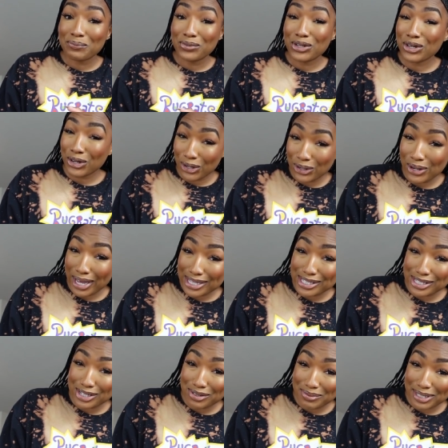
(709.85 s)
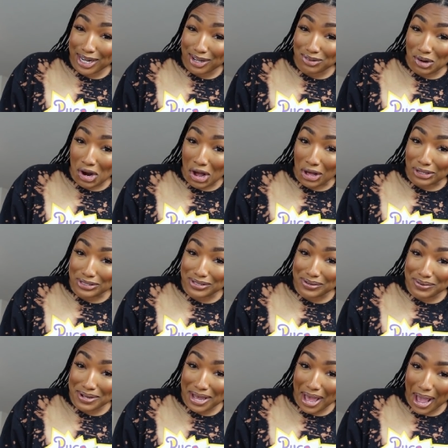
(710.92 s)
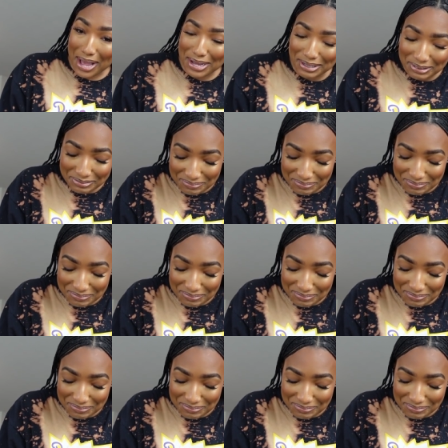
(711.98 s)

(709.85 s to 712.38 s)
your girl has still been at Ross, okay?